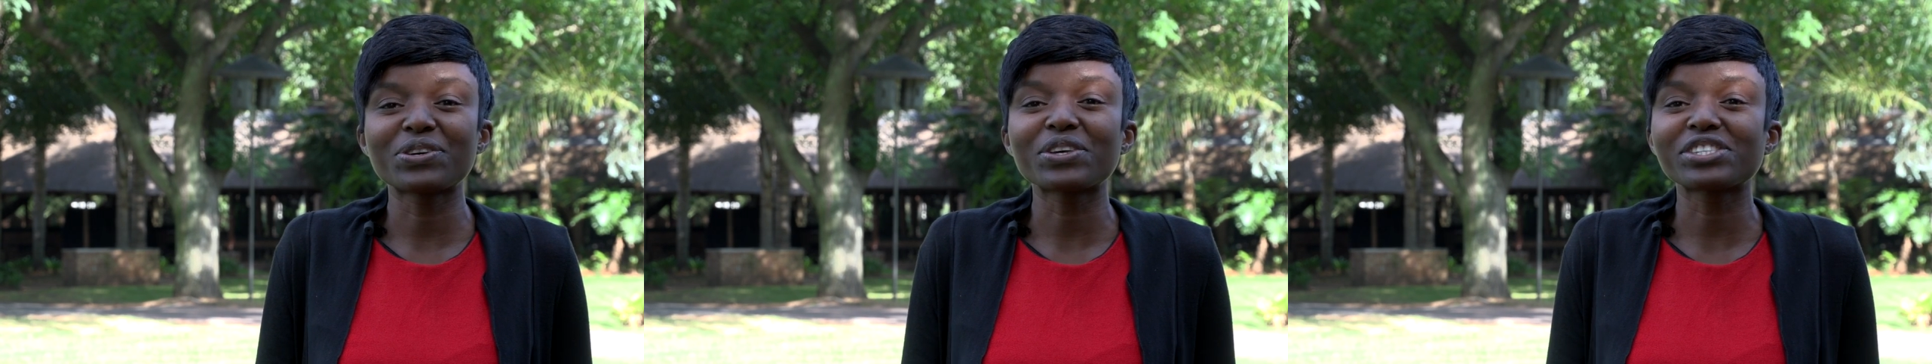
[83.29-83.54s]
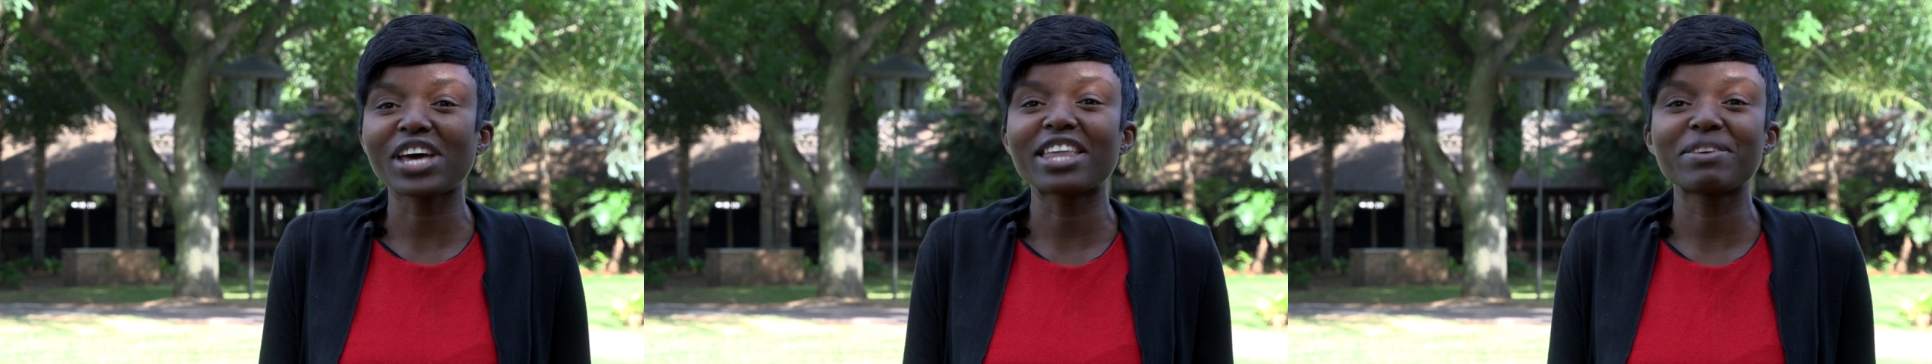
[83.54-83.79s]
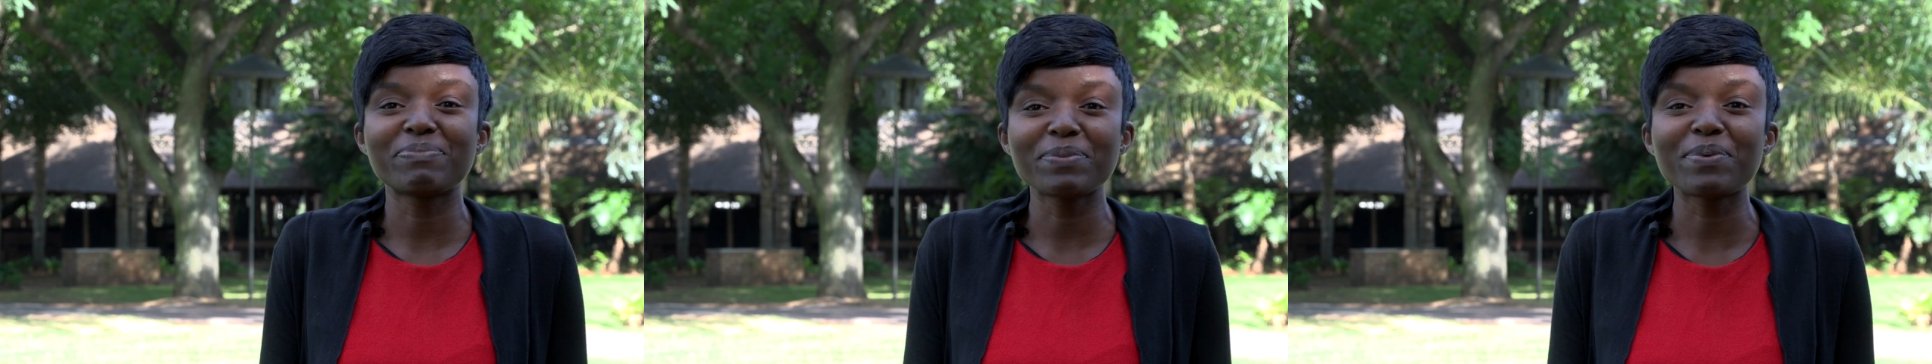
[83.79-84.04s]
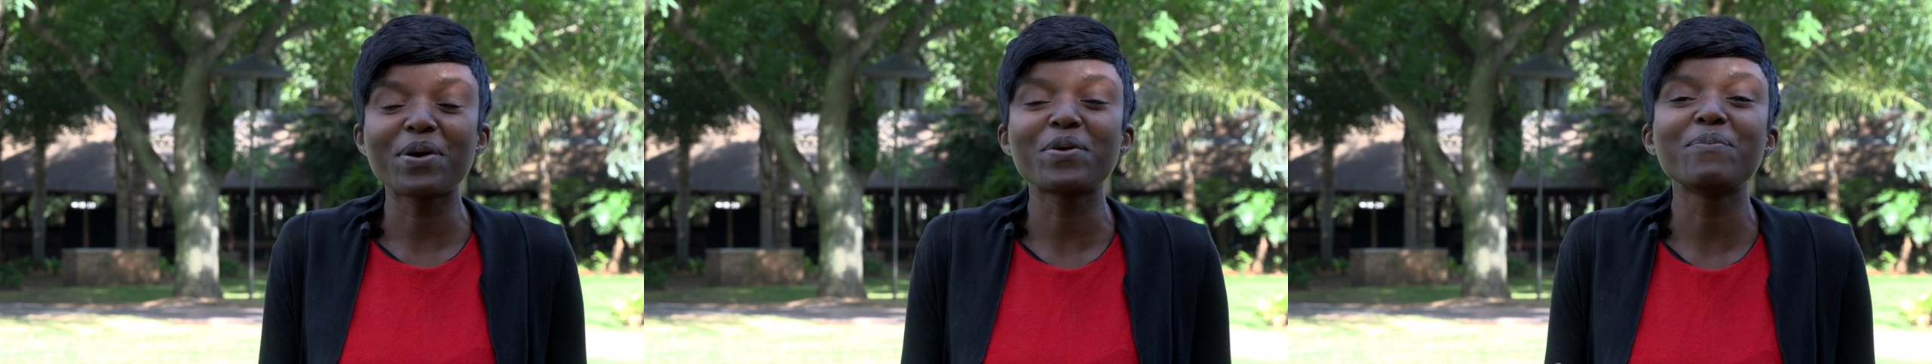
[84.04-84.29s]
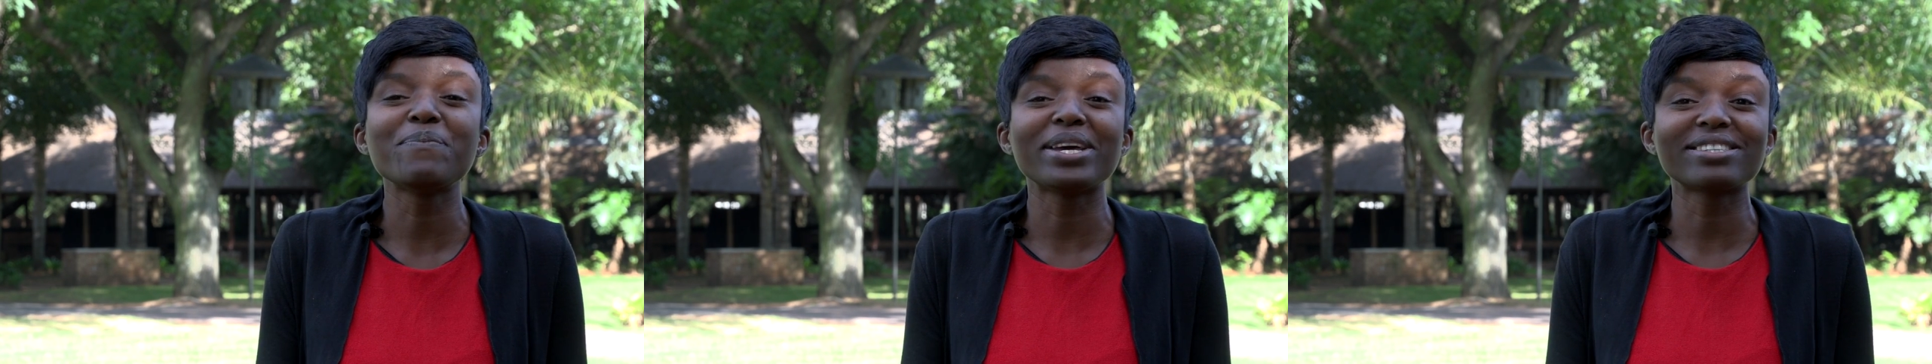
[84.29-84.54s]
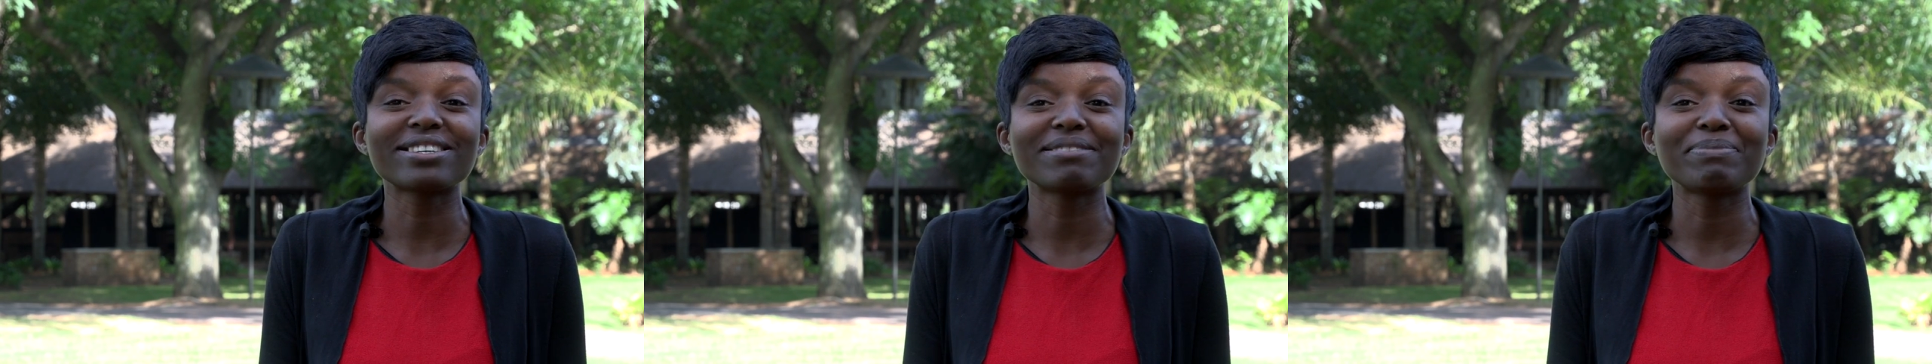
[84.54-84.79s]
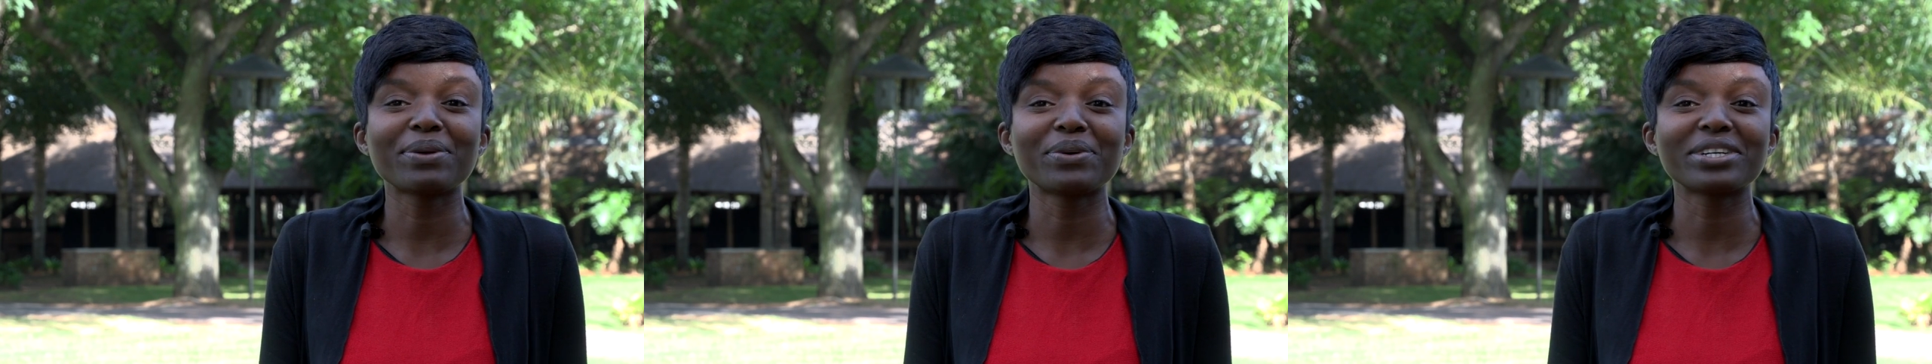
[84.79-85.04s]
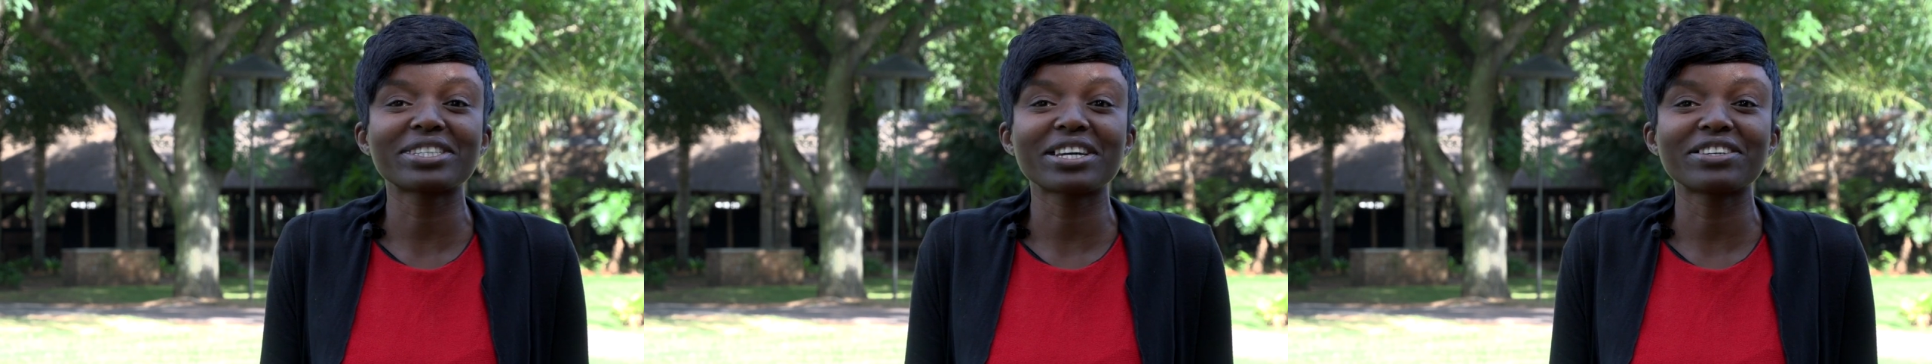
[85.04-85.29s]
those are the people who mentored me
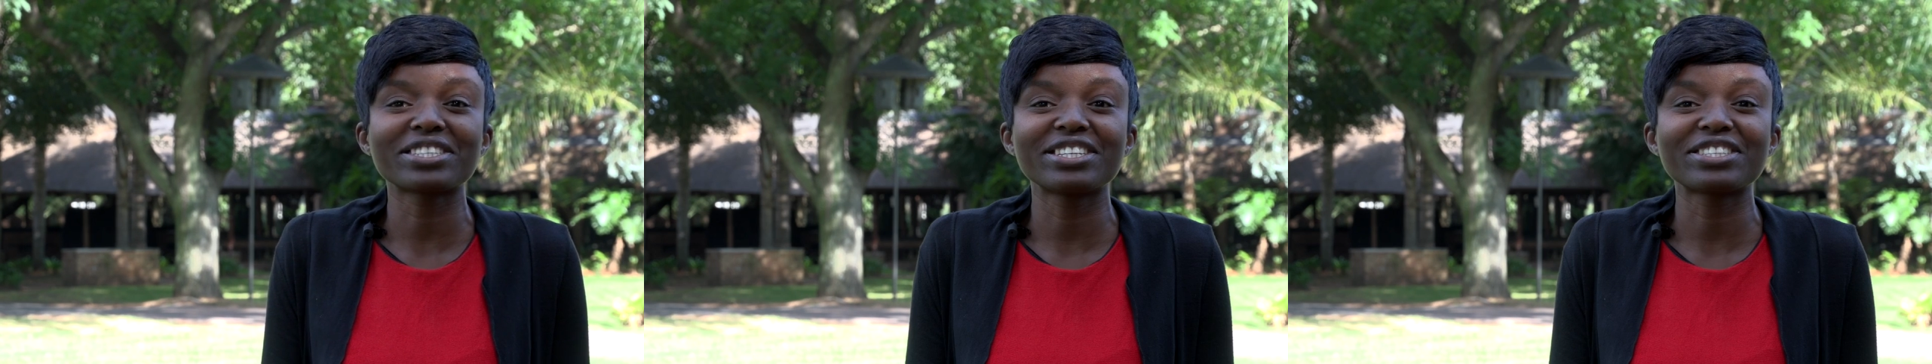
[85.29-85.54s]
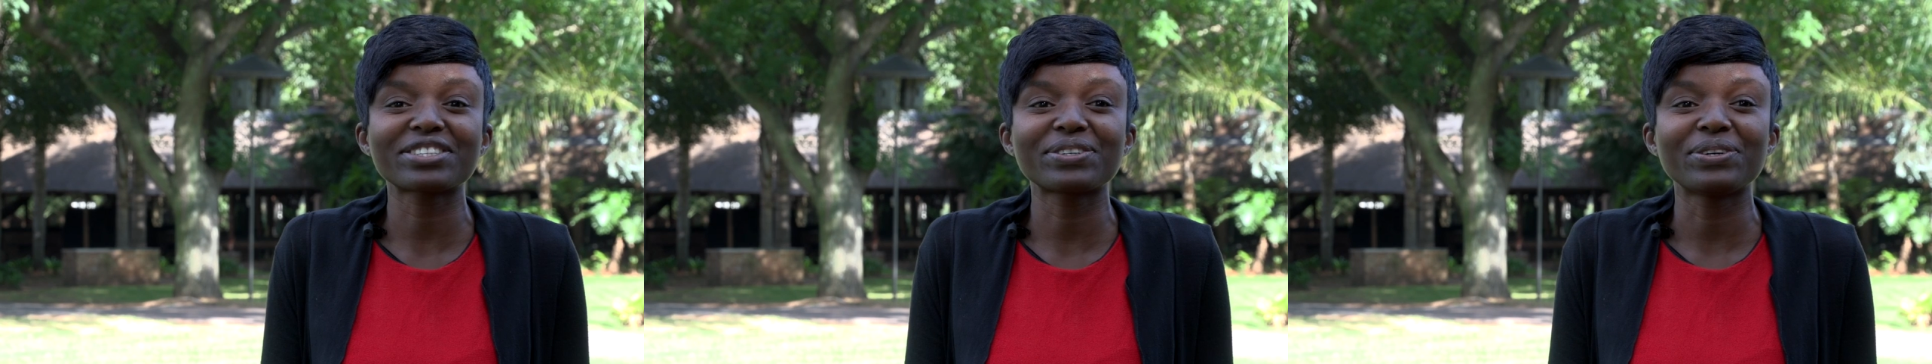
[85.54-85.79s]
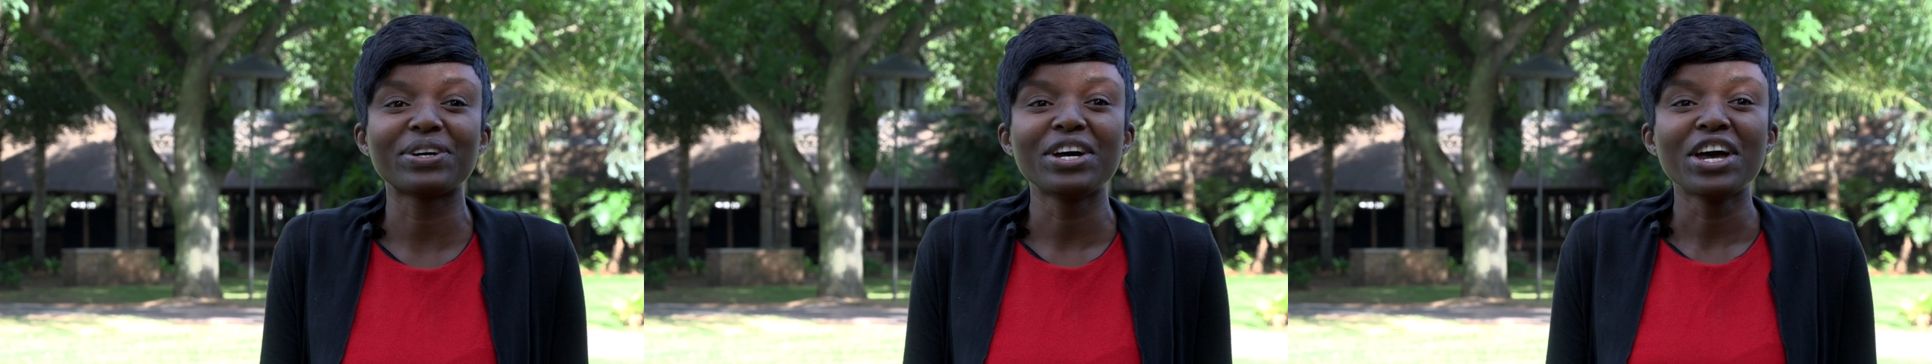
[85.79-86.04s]
whilst I was in school.